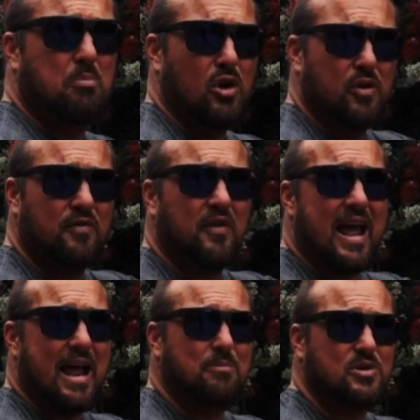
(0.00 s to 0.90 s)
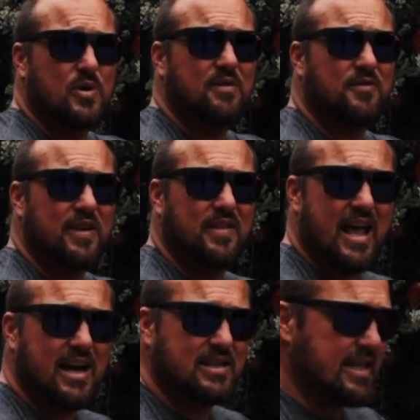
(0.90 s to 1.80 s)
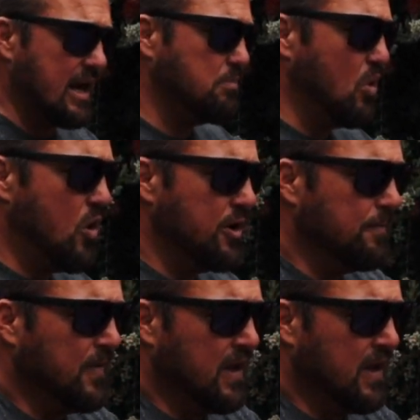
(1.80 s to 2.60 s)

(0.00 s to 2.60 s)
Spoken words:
Blue Flame Twin Fin. That is that board.